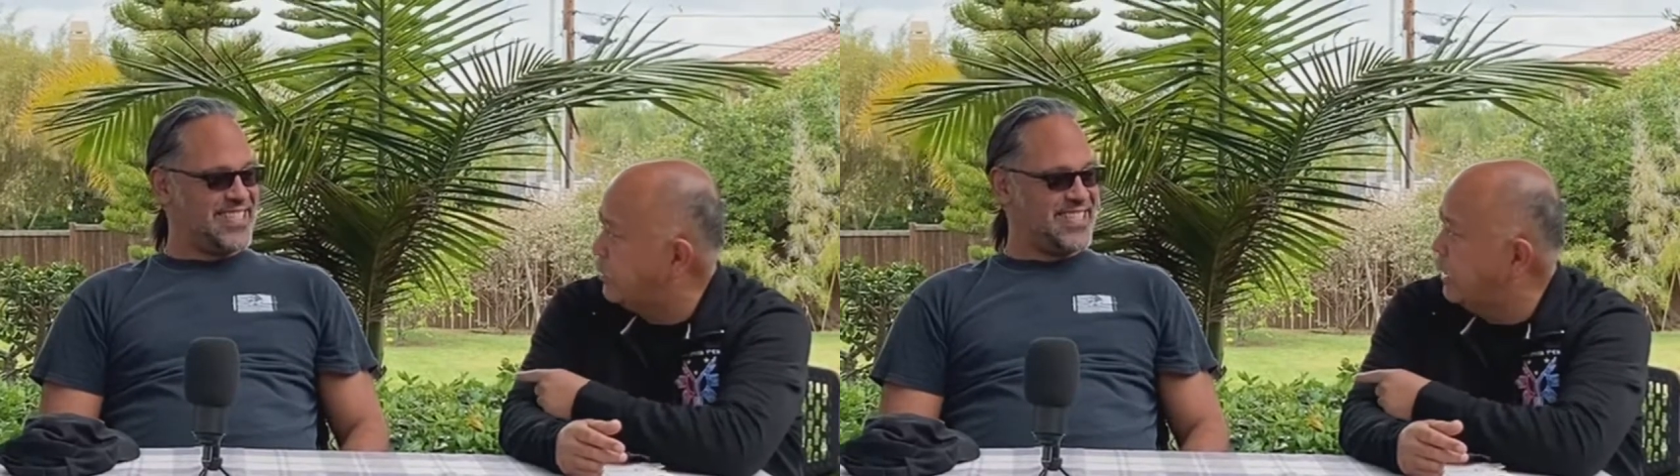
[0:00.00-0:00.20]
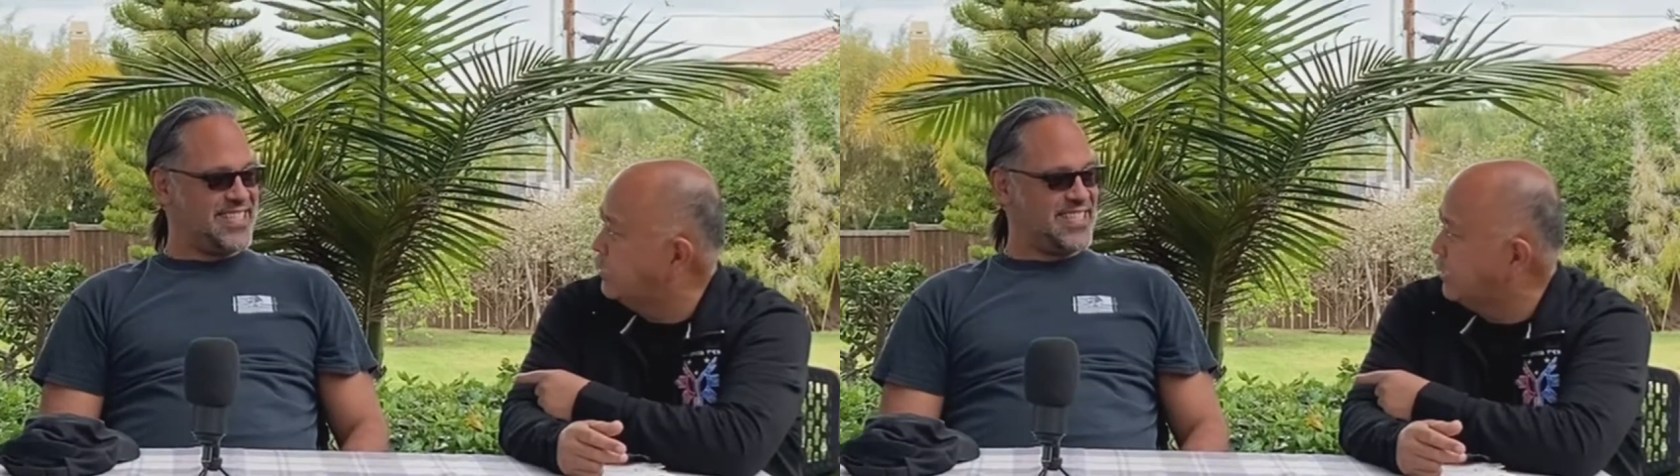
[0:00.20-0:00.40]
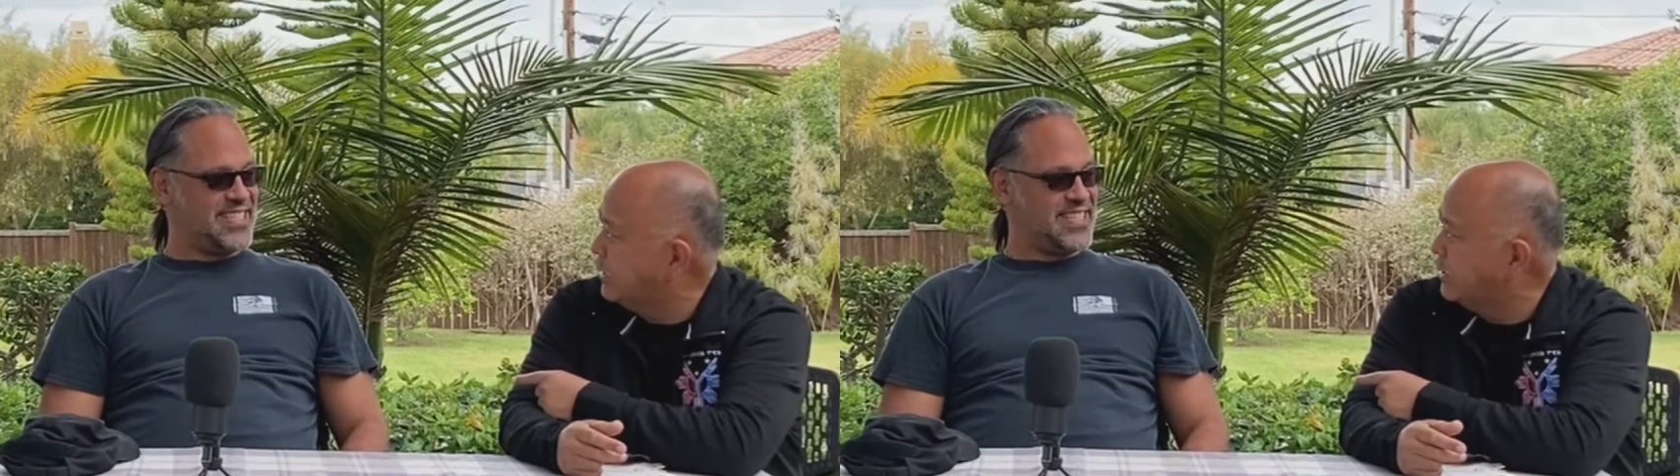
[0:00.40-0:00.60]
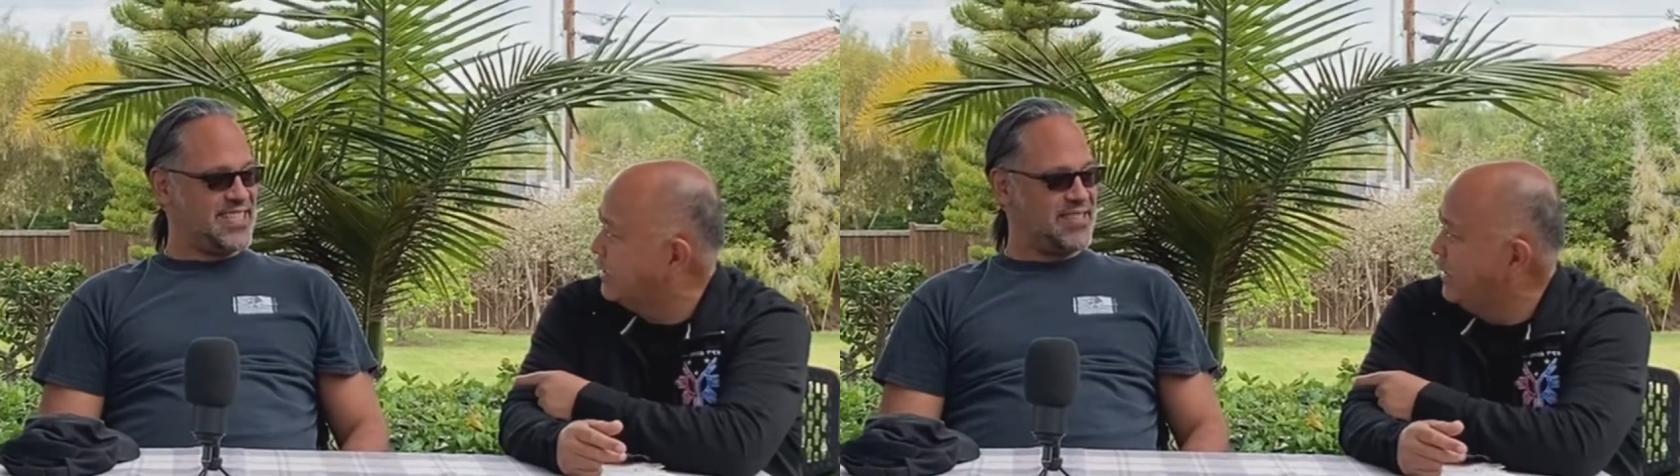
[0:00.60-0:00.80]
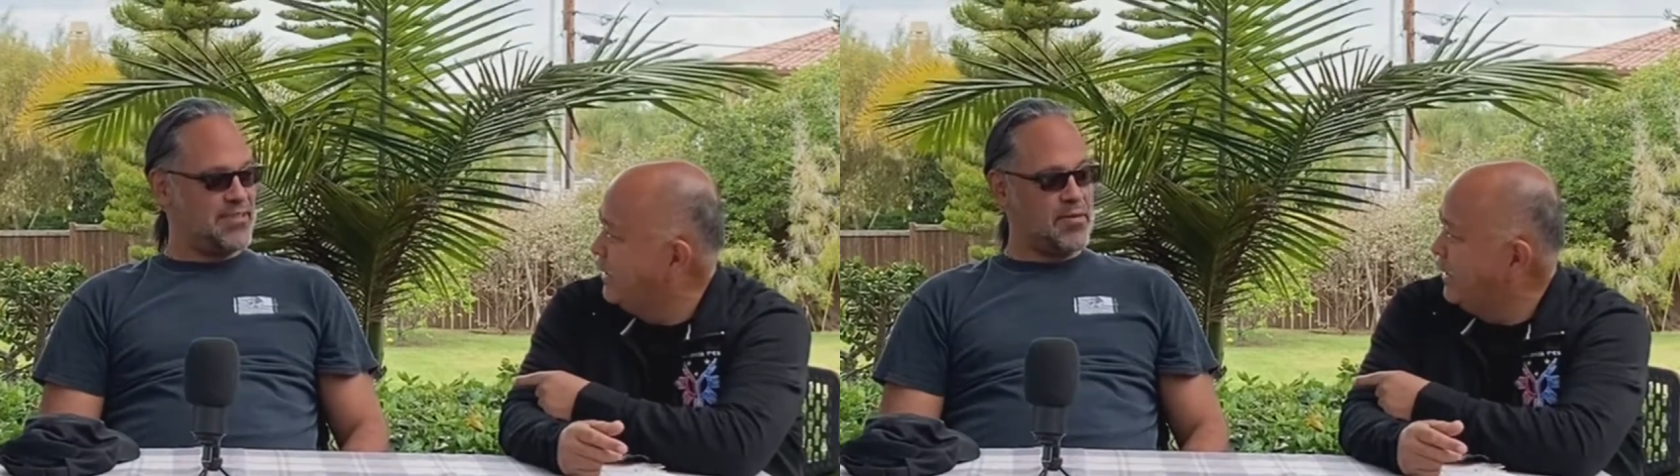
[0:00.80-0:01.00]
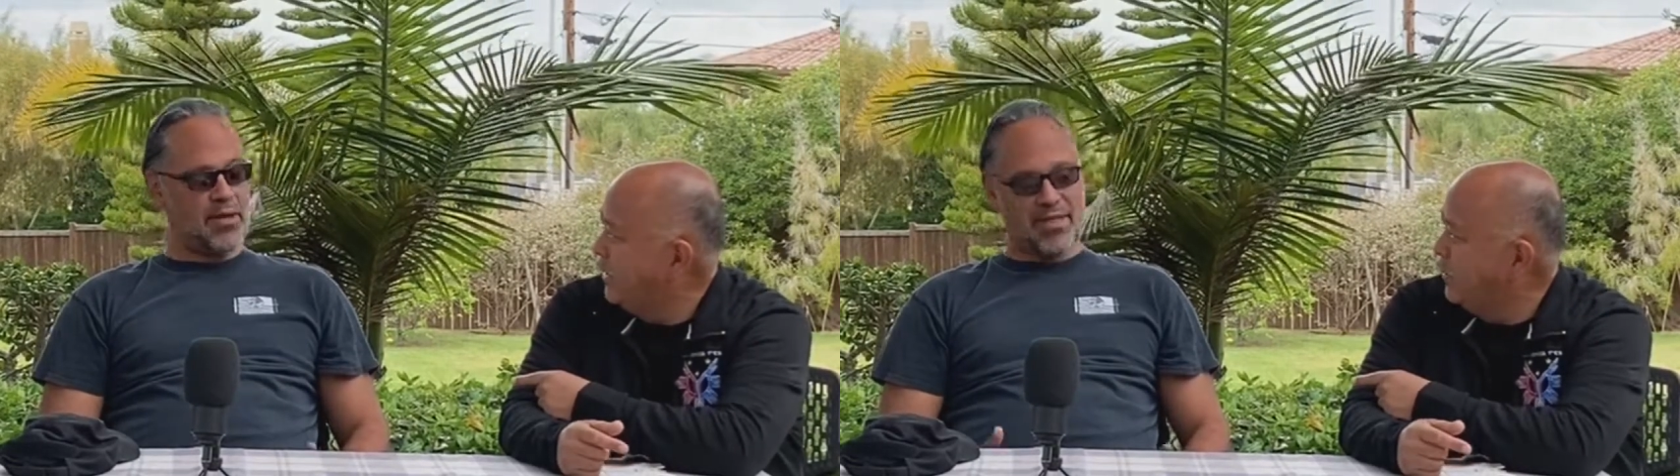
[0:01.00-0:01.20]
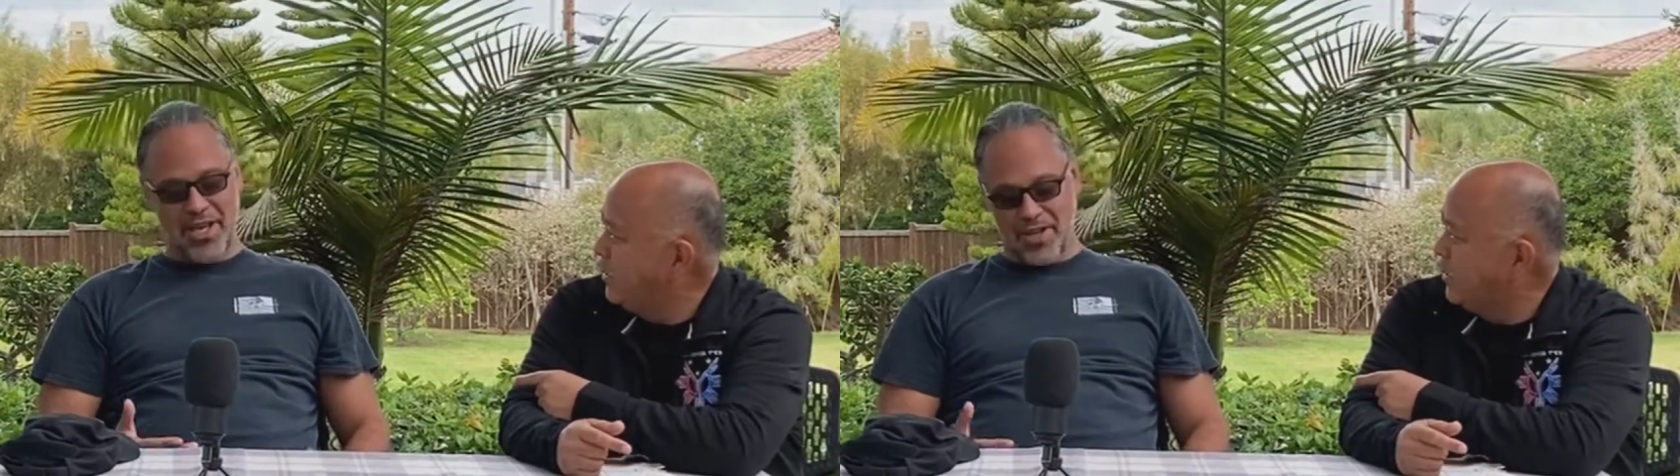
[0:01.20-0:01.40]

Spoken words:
out to us. Because